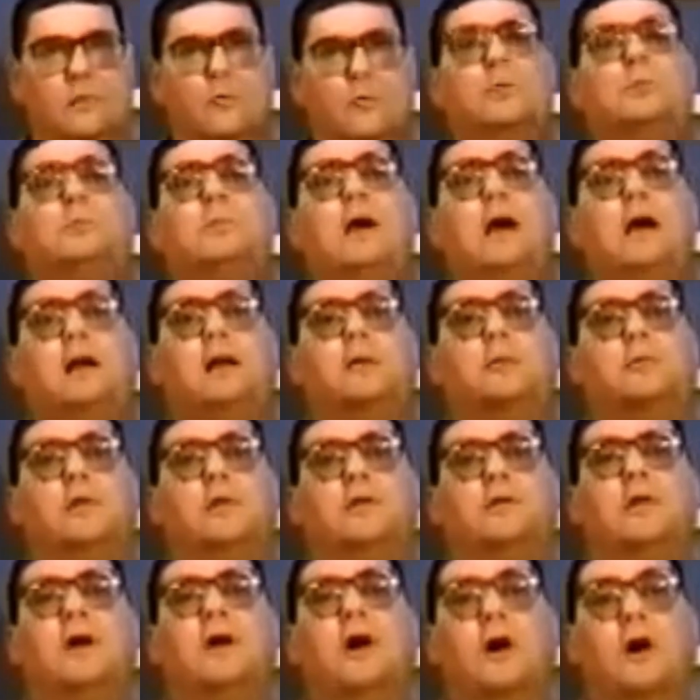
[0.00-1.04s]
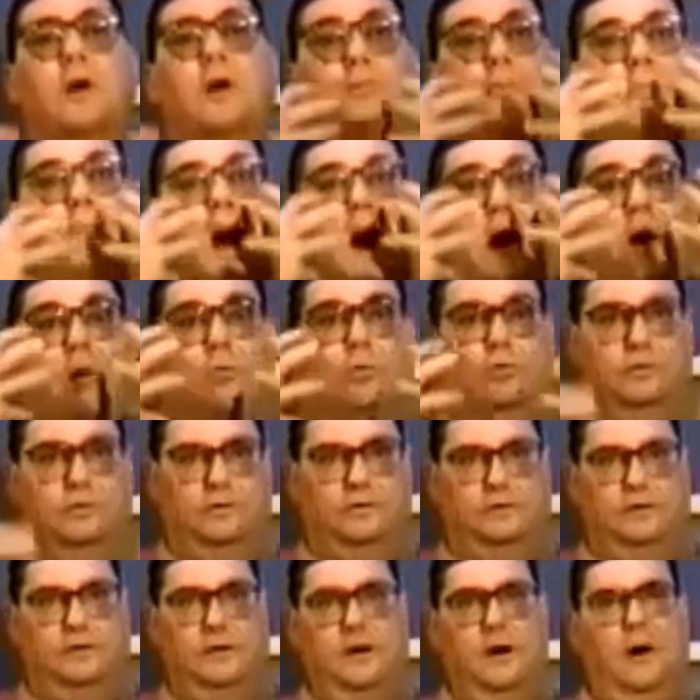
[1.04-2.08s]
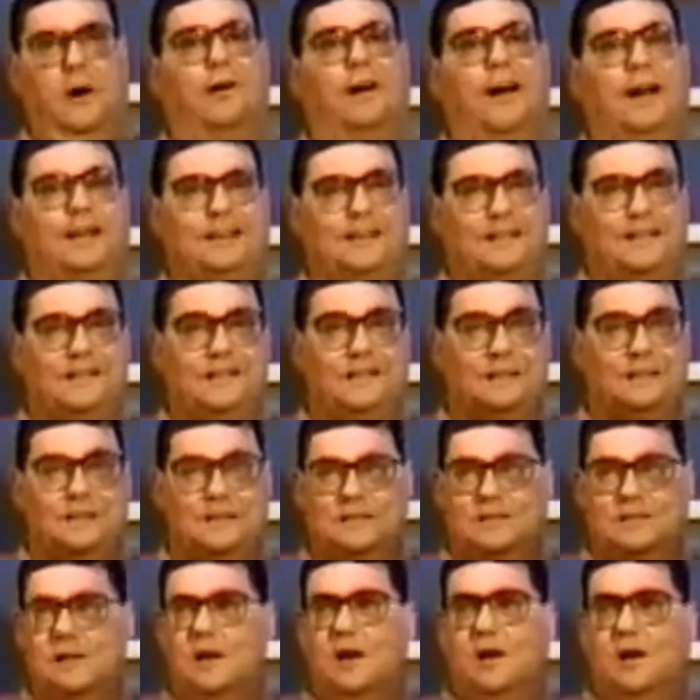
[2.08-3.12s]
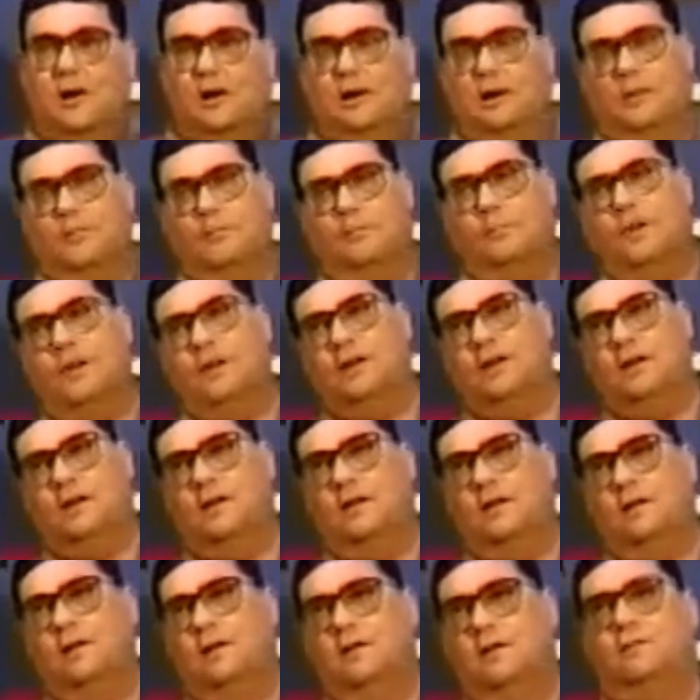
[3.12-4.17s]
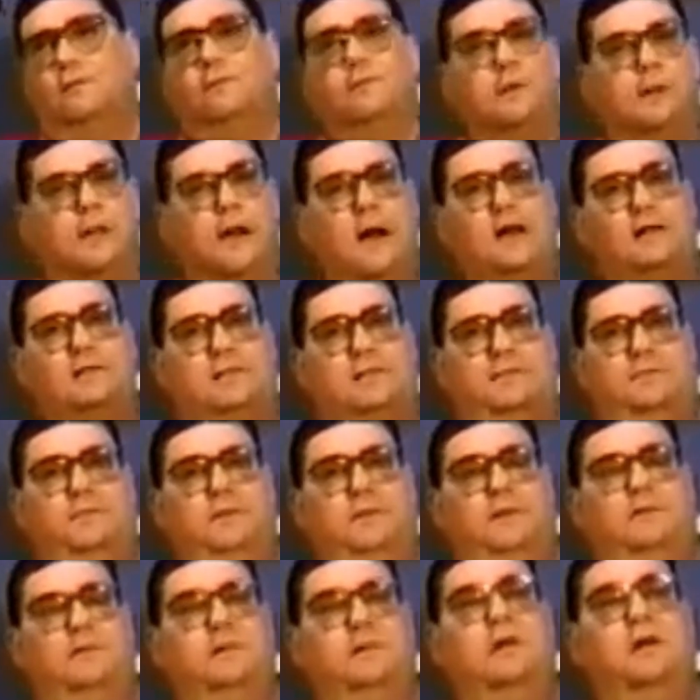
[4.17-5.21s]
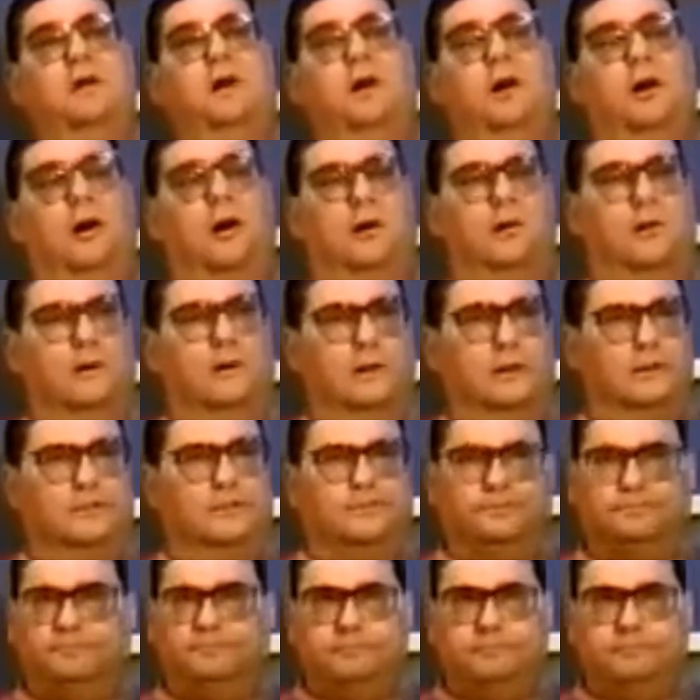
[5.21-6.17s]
we battle with our mouths, our ideas, our competing philosophies, our